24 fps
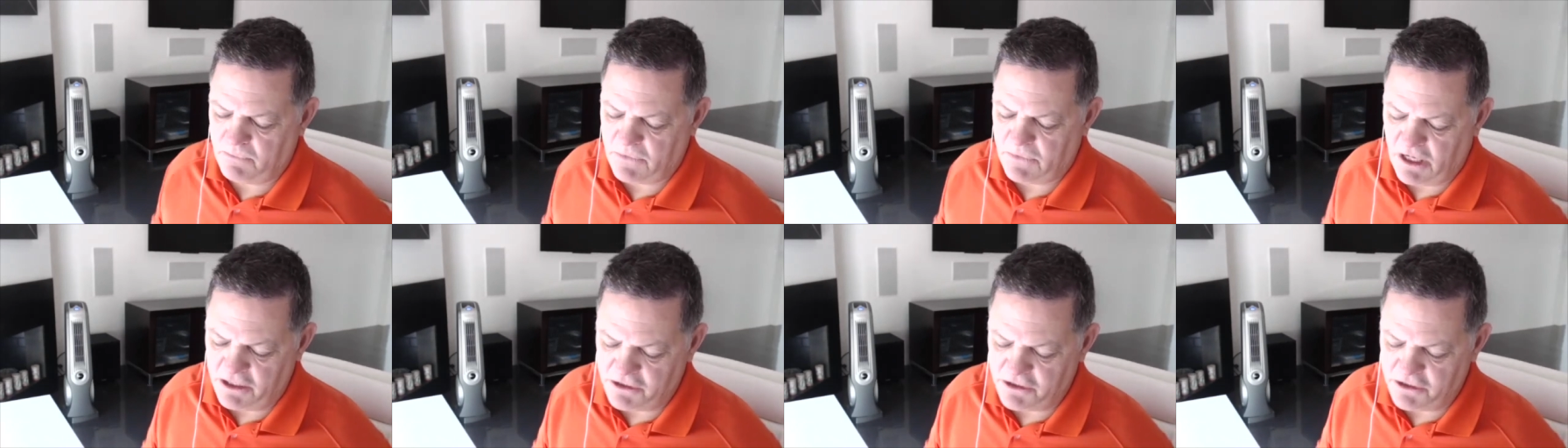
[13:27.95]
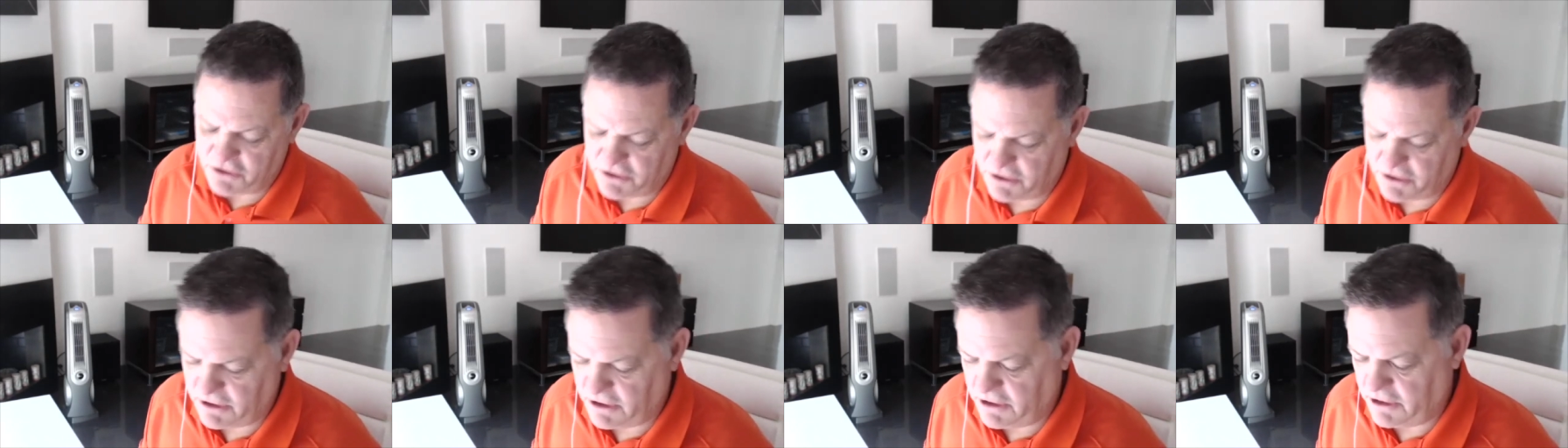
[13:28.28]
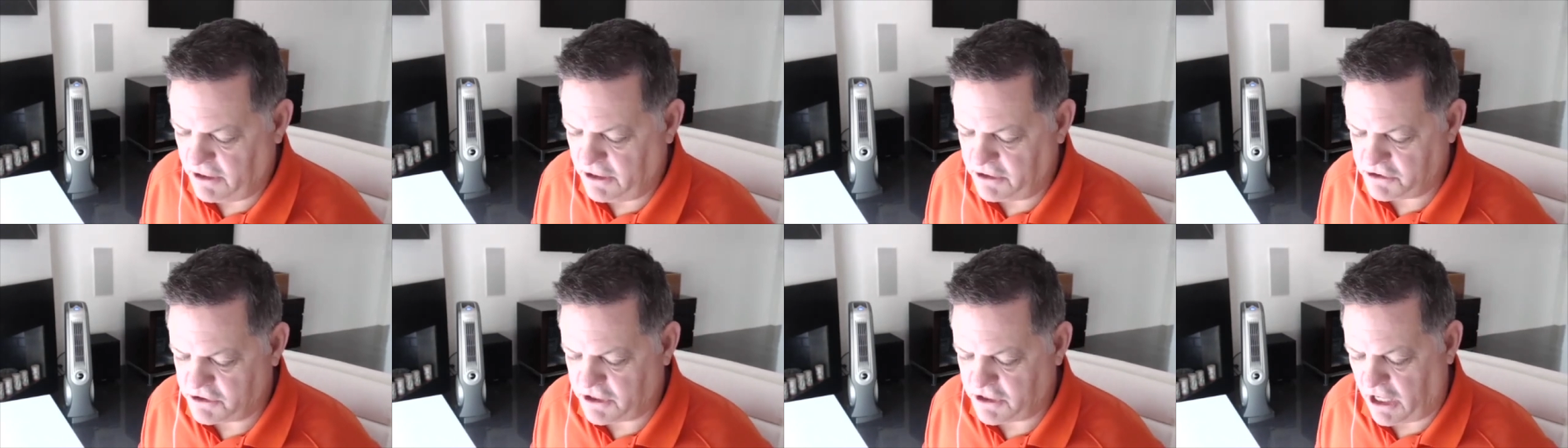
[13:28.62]
it's
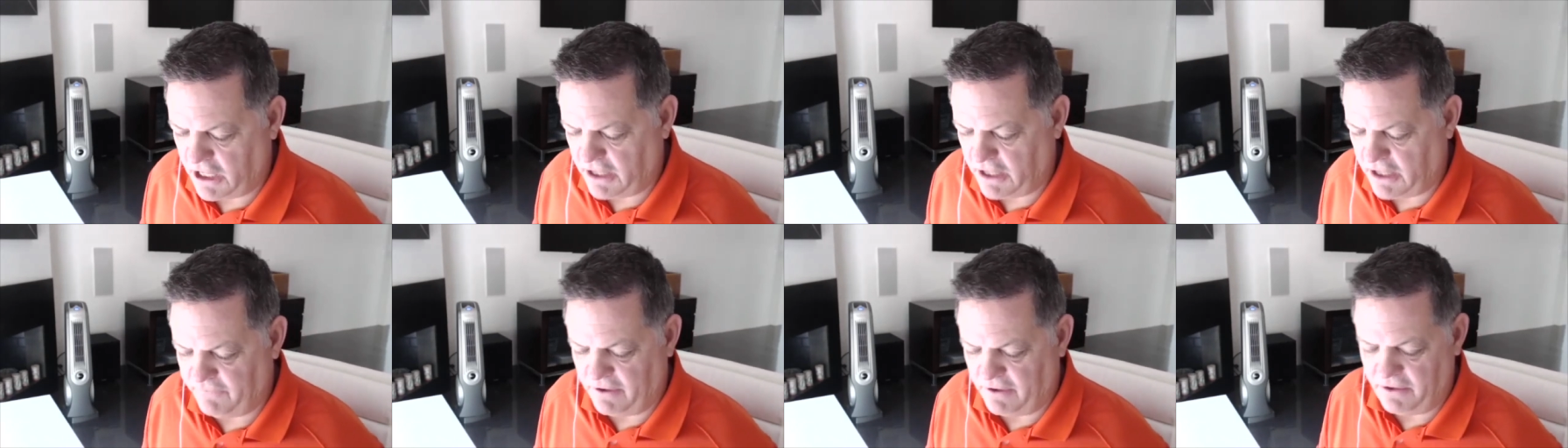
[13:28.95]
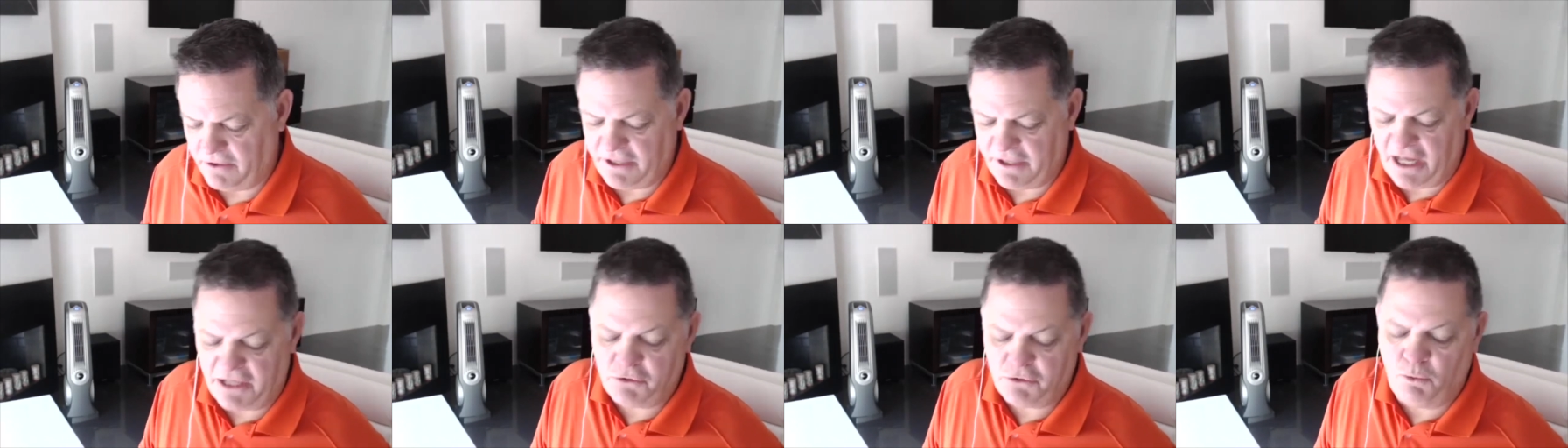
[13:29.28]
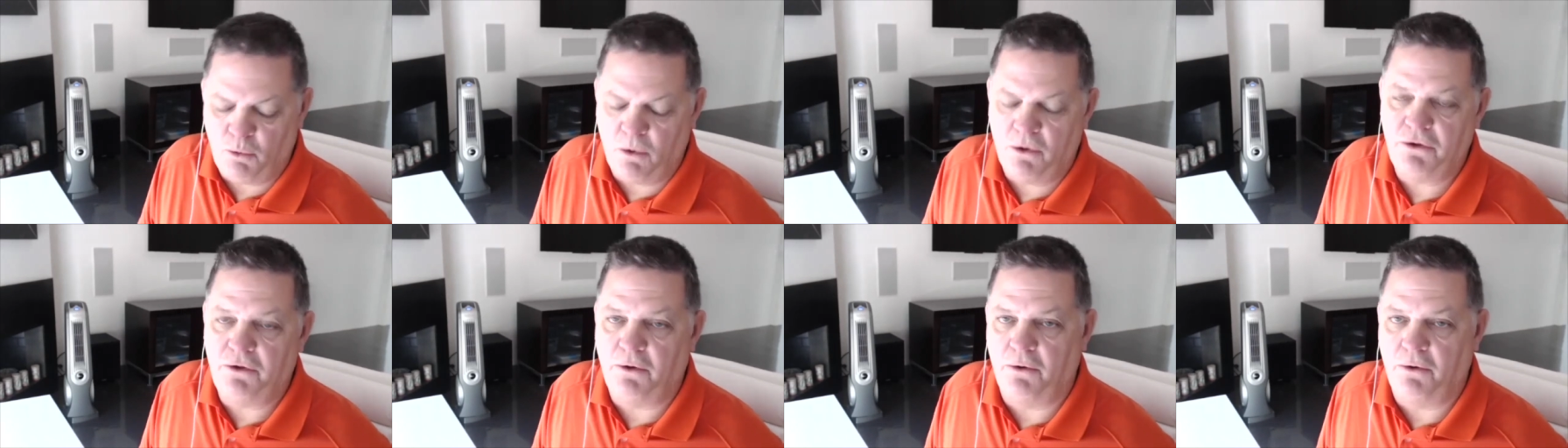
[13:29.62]
it's kind of a that's
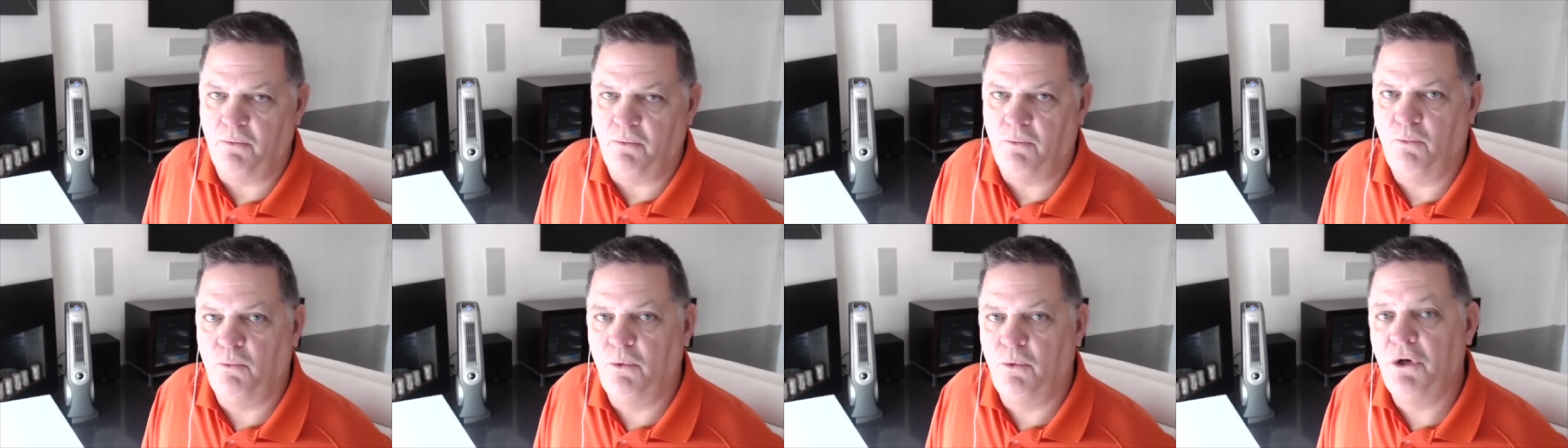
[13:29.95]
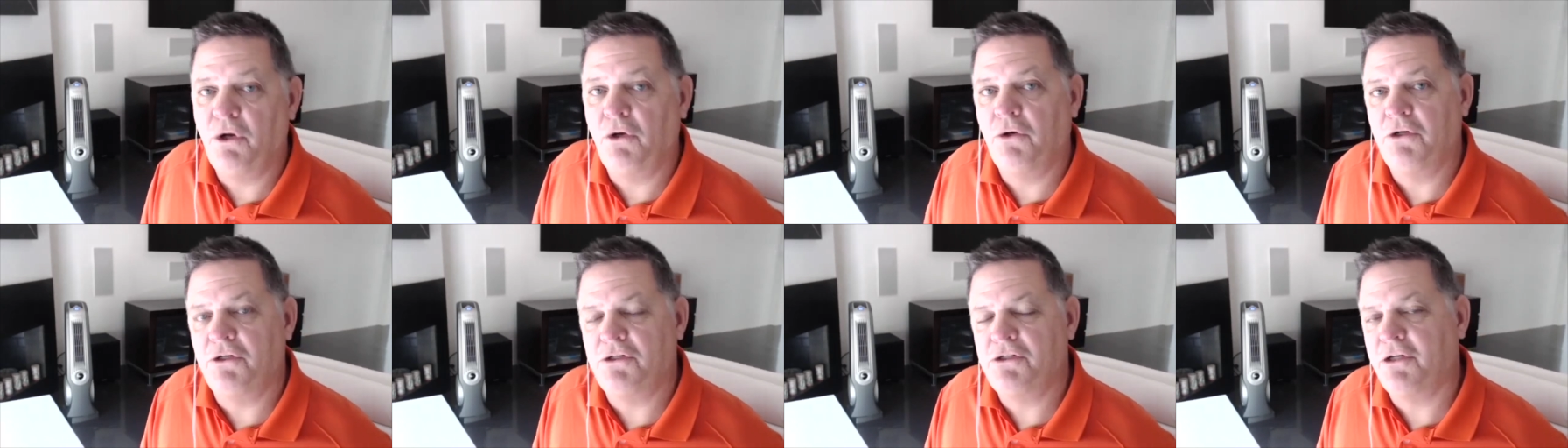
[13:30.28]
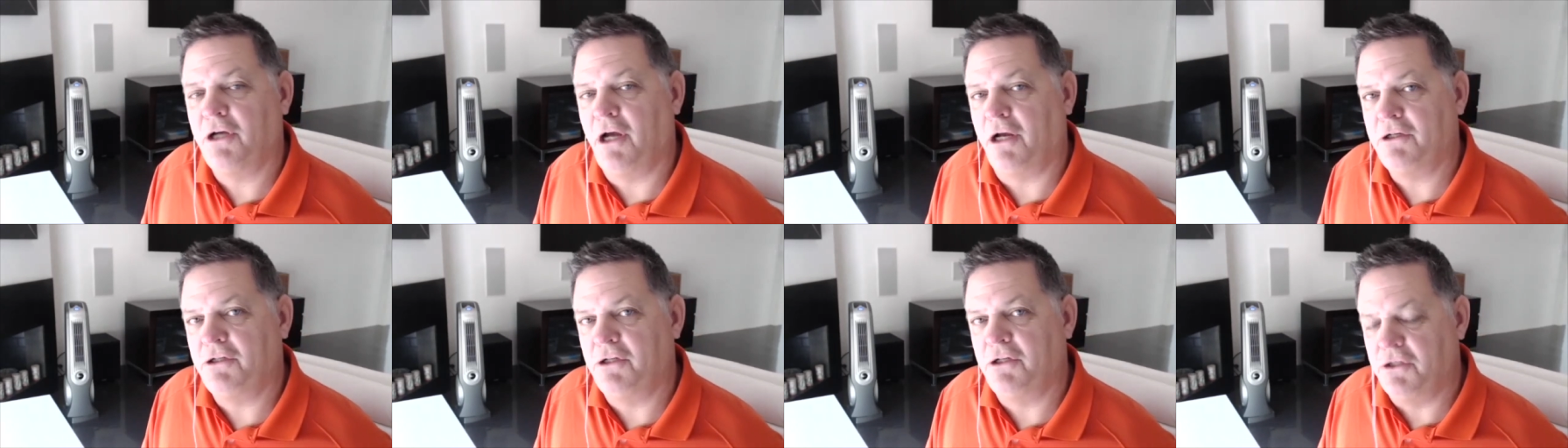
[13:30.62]
where the real
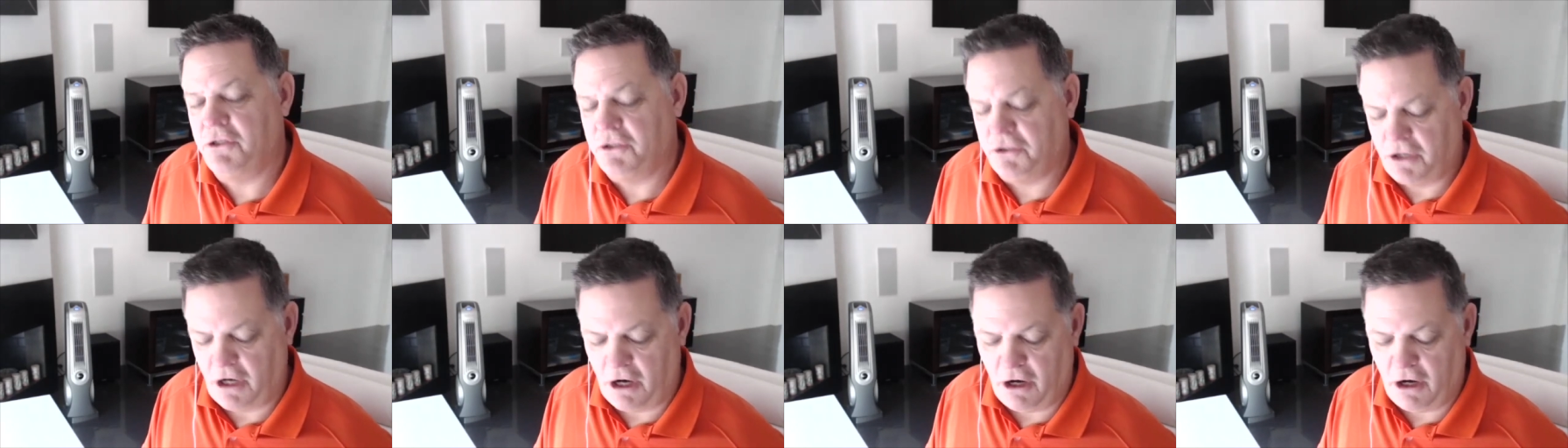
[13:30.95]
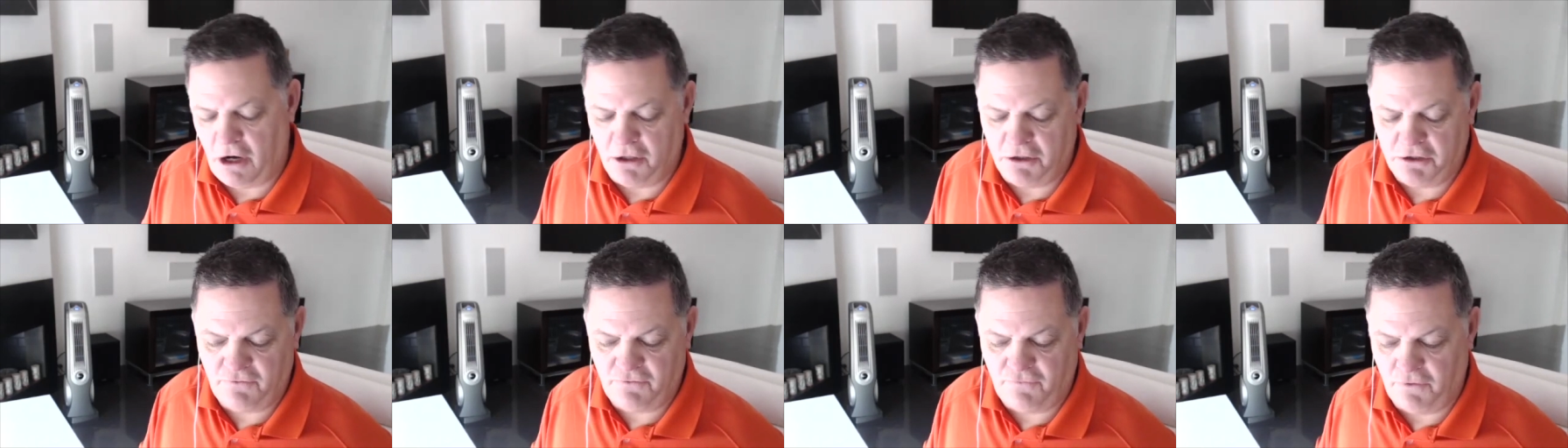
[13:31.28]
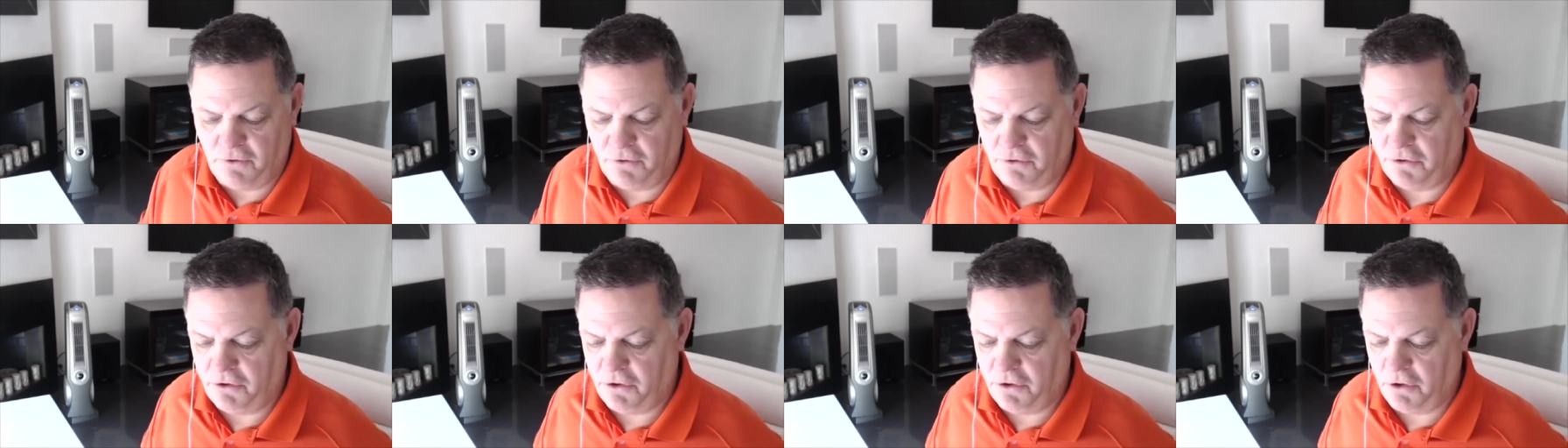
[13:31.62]
discussion starts for
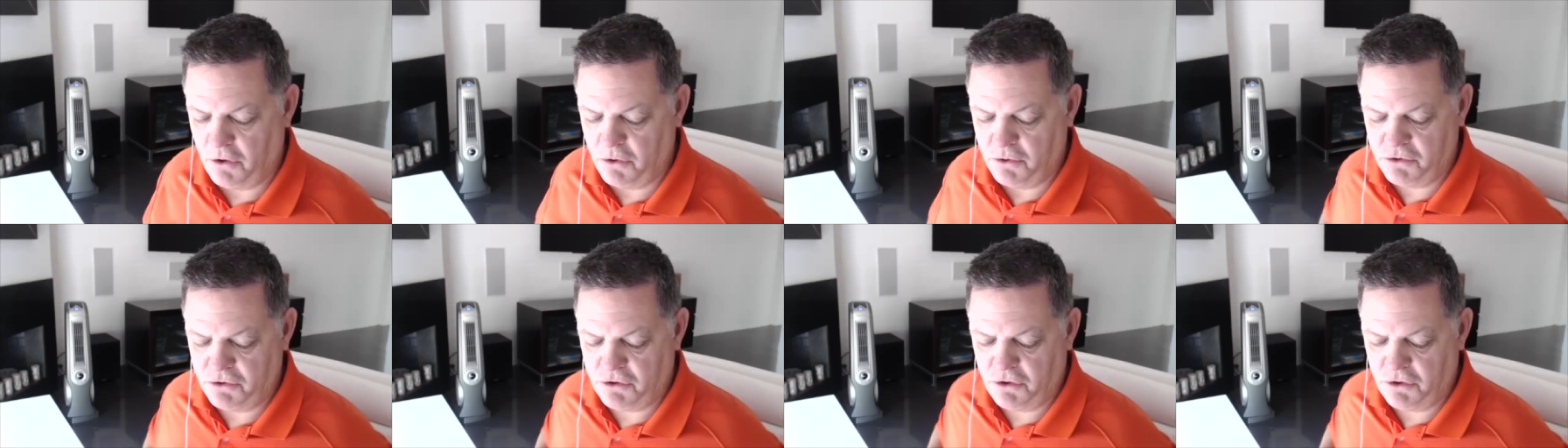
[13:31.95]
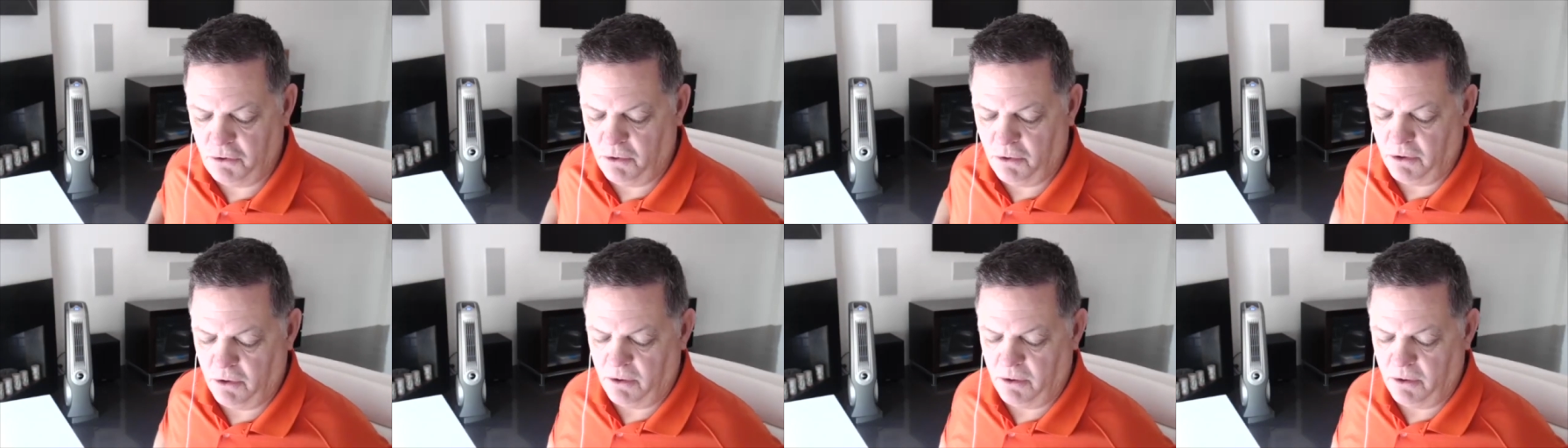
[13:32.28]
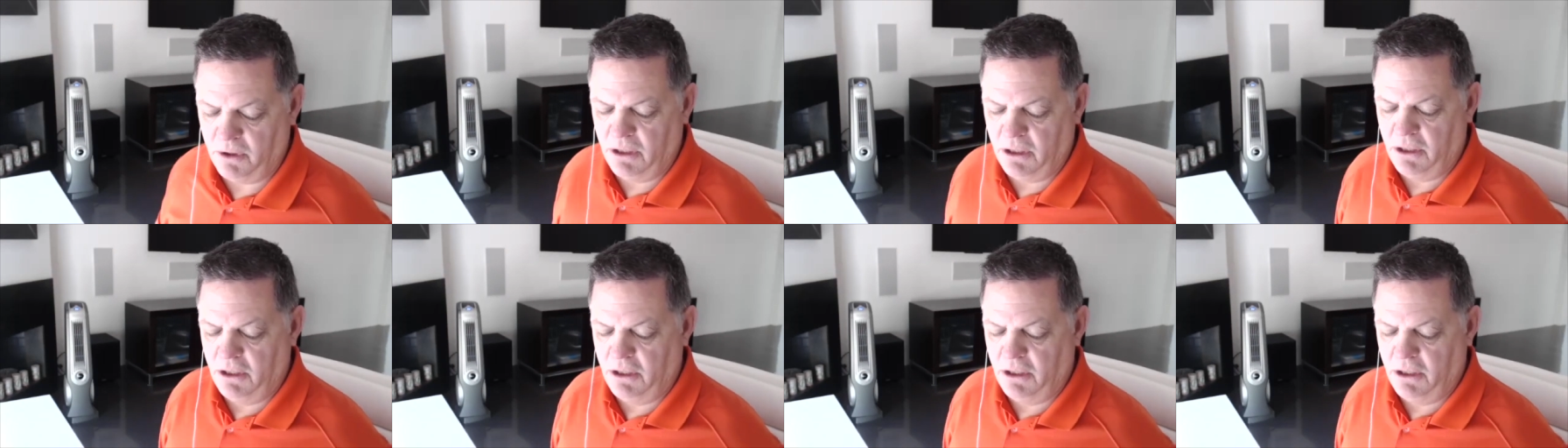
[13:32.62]
those who are